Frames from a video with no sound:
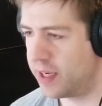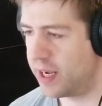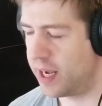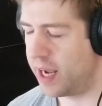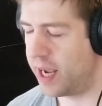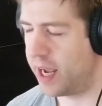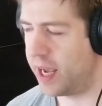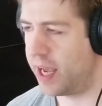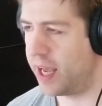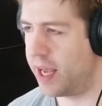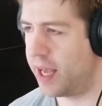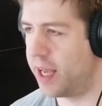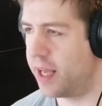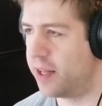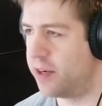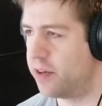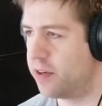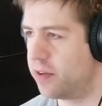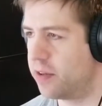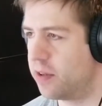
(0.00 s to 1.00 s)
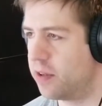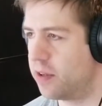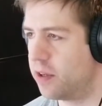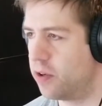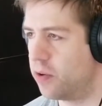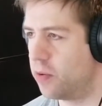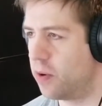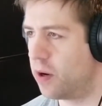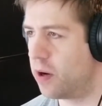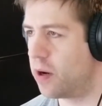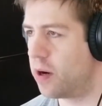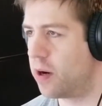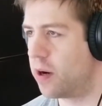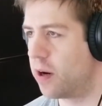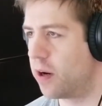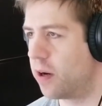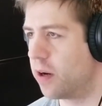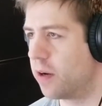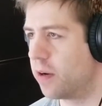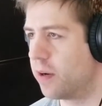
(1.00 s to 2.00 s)
And you
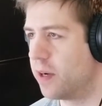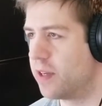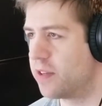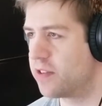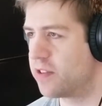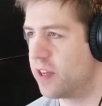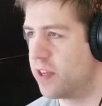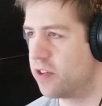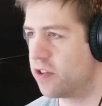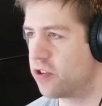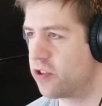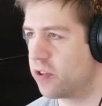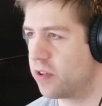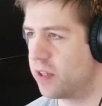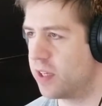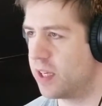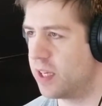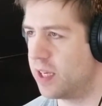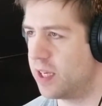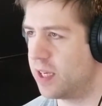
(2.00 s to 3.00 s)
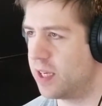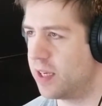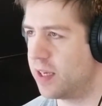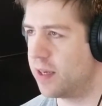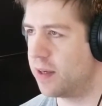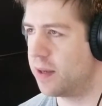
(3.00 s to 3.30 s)
are essentially,